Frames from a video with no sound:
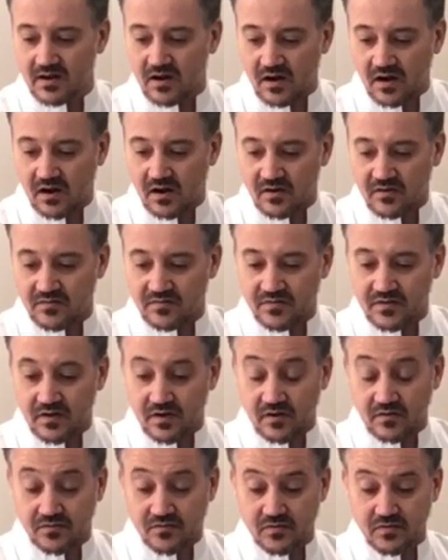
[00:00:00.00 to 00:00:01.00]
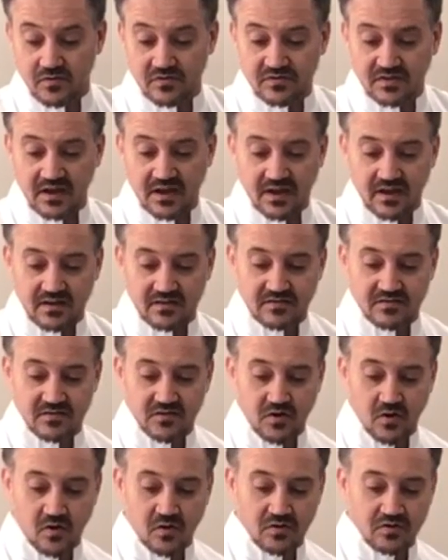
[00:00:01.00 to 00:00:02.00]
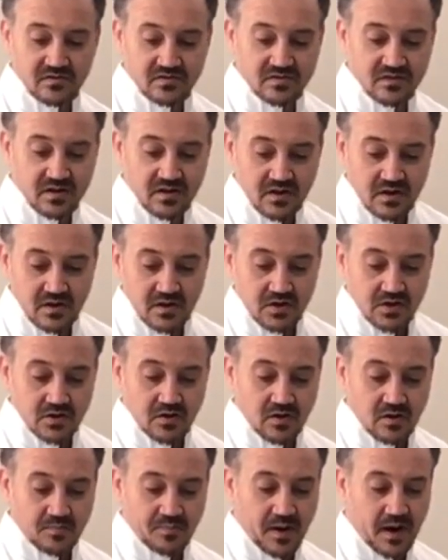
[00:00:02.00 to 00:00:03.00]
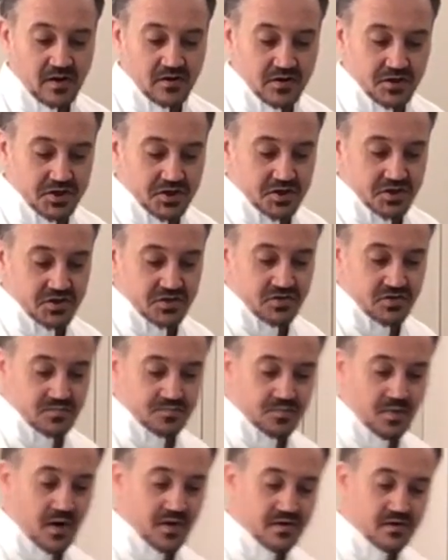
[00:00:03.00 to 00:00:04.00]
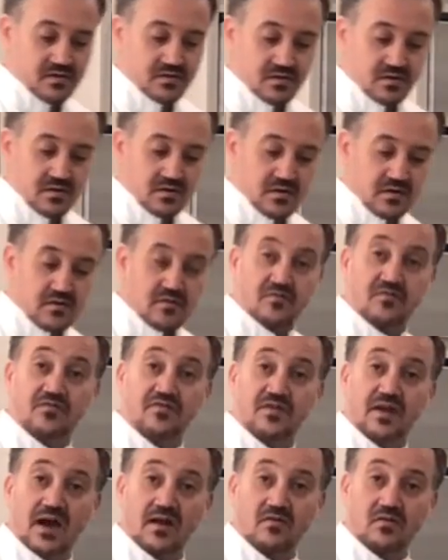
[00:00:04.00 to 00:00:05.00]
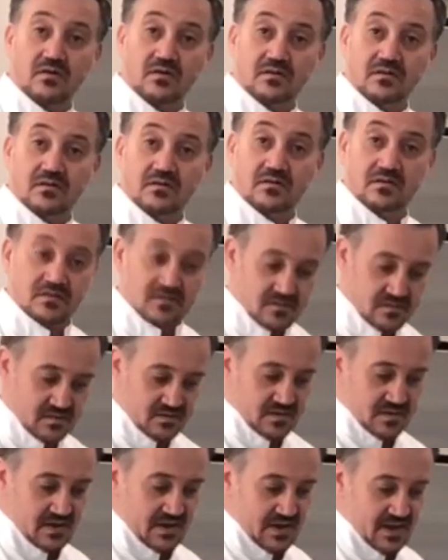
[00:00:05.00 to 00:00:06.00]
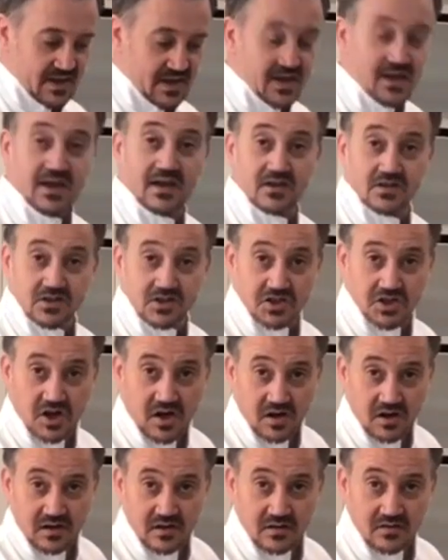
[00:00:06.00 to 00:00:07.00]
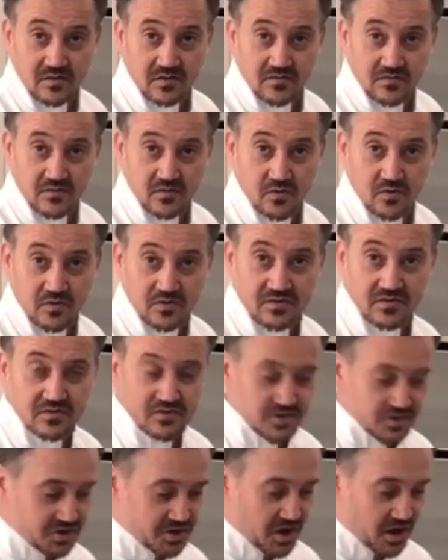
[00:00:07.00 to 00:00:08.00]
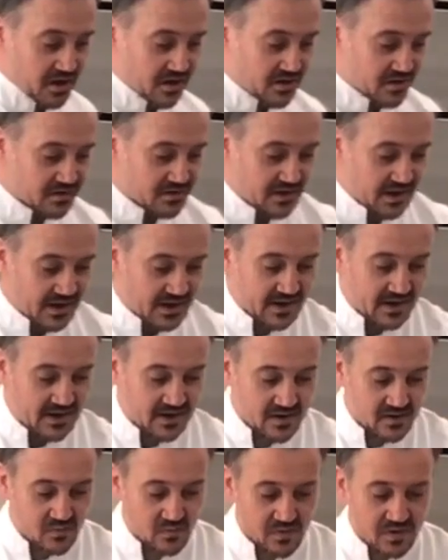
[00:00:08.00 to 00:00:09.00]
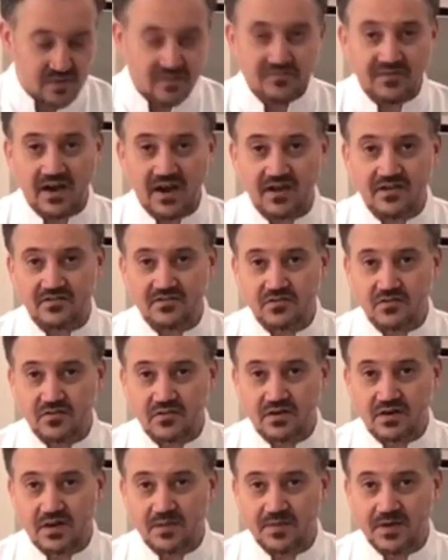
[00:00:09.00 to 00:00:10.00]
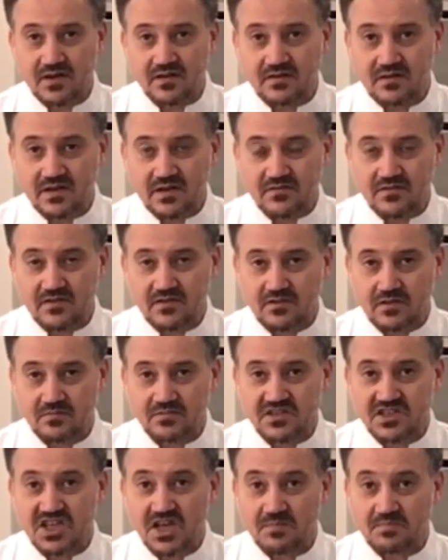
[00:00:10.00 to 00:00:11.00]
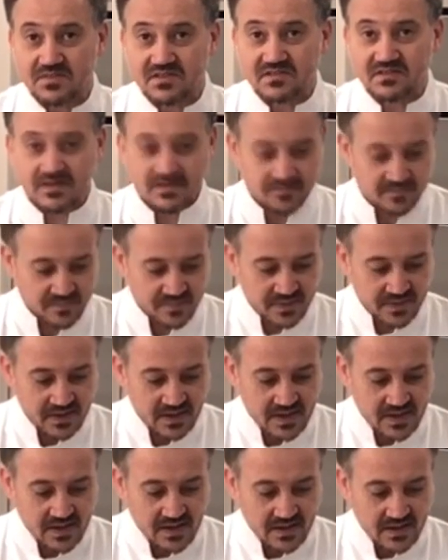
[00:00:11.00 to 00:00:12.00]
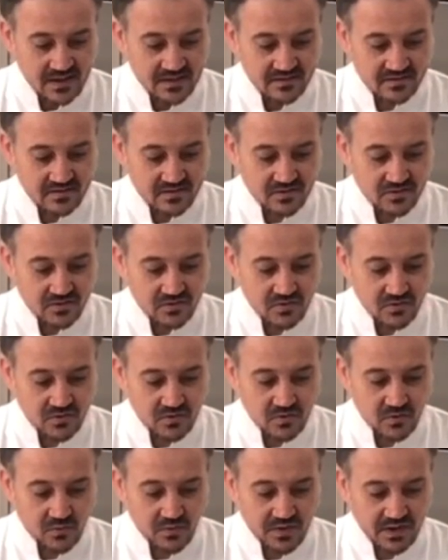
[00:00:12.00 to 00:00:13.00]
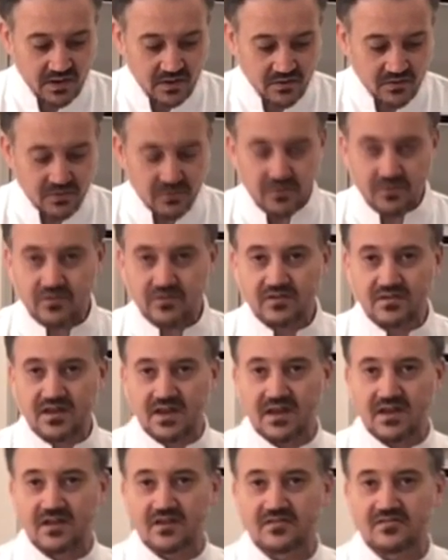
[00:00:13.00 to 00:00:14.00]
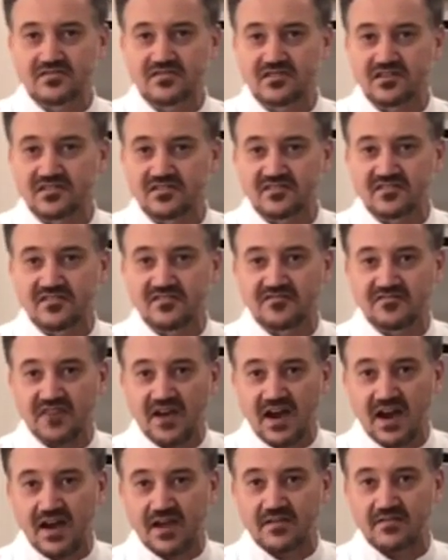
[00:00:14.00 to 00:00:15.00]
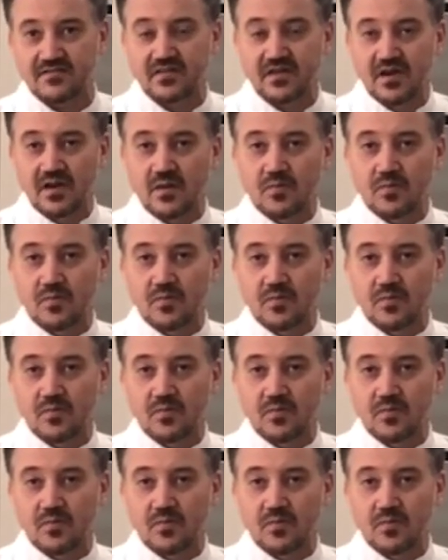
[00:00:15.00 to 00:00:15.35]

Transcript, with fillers: of, of course, eggs, yolks, powdered sugar, butter, flour, and chocolate, of course. So chocolate, I would advise you a little bit and give you some tips, is you will use a 65%